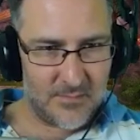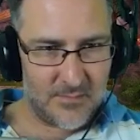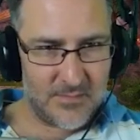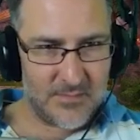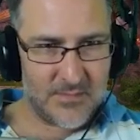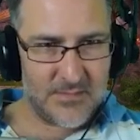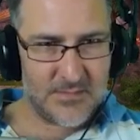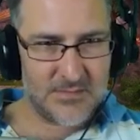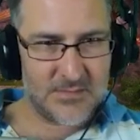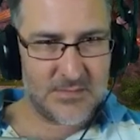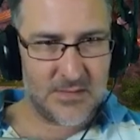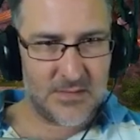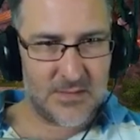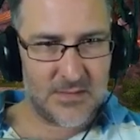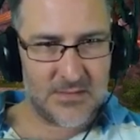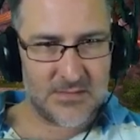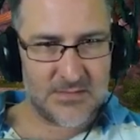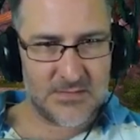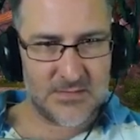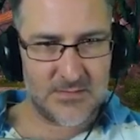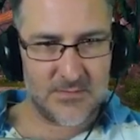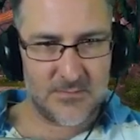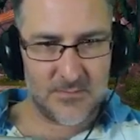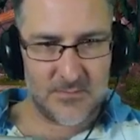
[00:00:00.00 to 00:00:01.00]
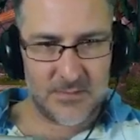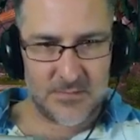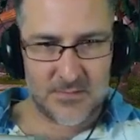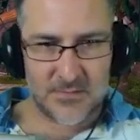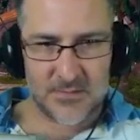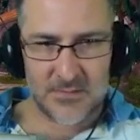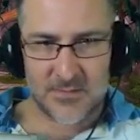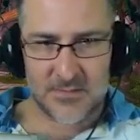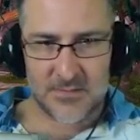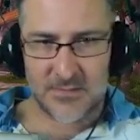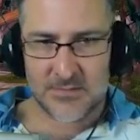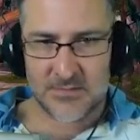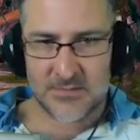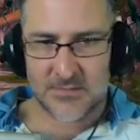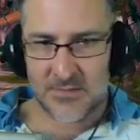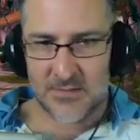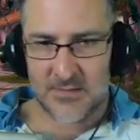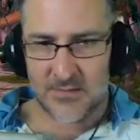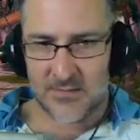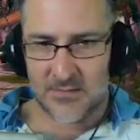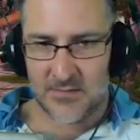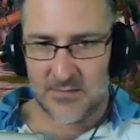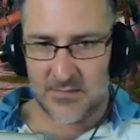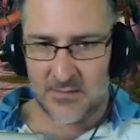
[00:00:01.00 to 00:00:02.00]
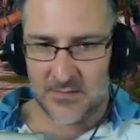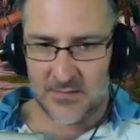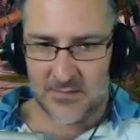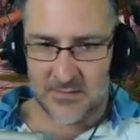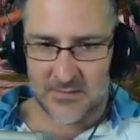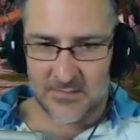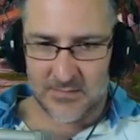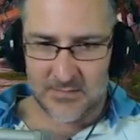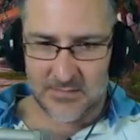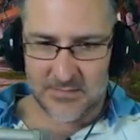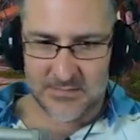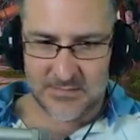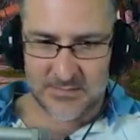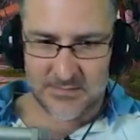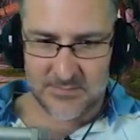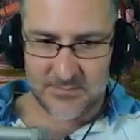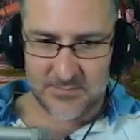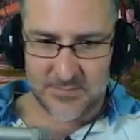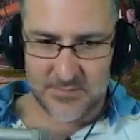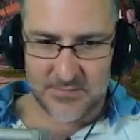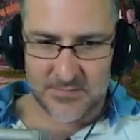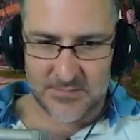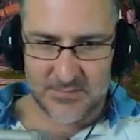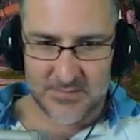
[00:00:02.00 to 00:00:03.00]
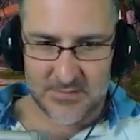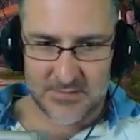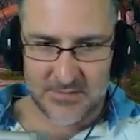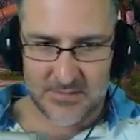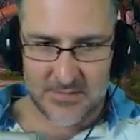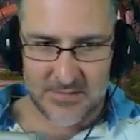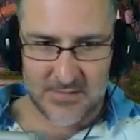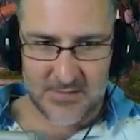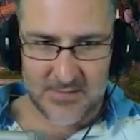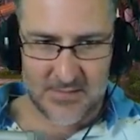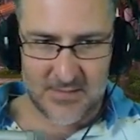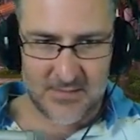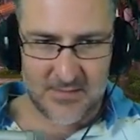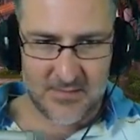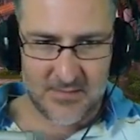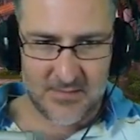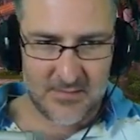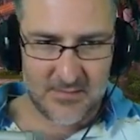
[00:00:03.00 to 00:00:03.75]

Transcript: He's awesome. Look, he's got the little symbols on that.